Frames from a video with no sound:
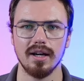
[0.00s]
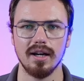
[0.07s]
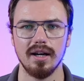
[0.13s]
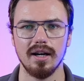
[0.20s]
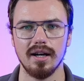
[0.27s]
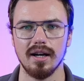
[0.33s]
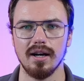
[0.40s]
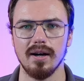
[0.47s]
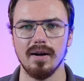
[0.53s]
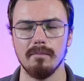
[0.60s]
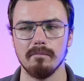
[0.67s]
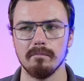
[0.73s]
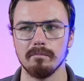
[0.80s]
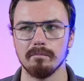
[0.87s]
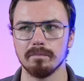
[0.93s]

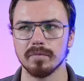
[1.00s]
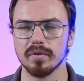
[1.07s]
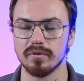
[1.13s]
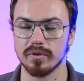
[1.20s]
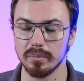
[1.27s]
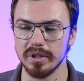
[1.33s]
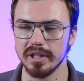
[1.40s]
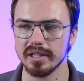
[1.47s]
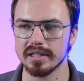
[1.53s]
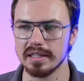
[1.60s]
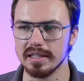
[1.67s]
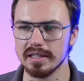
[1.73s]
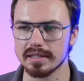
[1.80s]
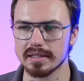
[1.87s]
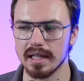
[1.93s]
Um, for me at
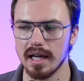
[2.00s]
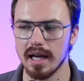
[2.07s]
least.